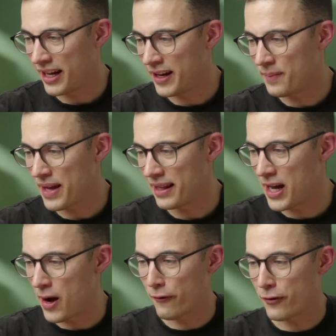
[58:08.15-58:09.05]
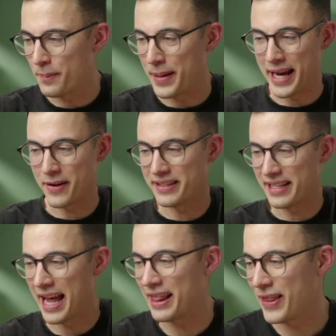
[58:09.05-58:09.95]
Um, hello from
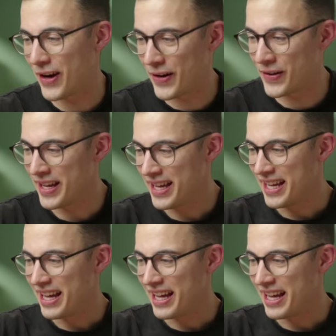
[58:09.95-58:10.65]
Paris, hello.